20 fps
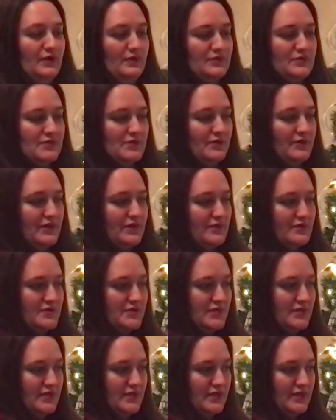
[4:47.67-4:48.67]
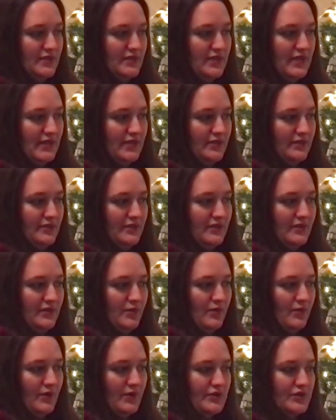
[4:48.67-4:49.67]
So here's the yellow and the
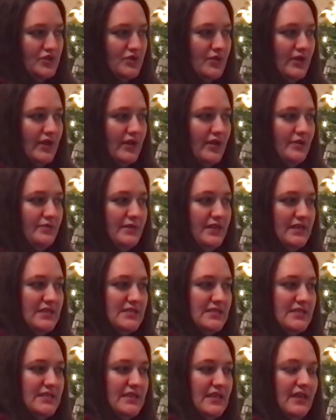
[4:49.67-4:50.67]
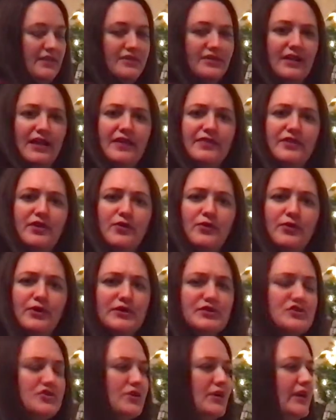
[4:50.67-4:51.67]
orange crayon mixed together, and the
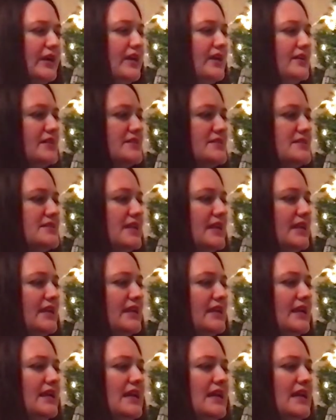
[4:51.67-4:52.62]
orange crayon is saying,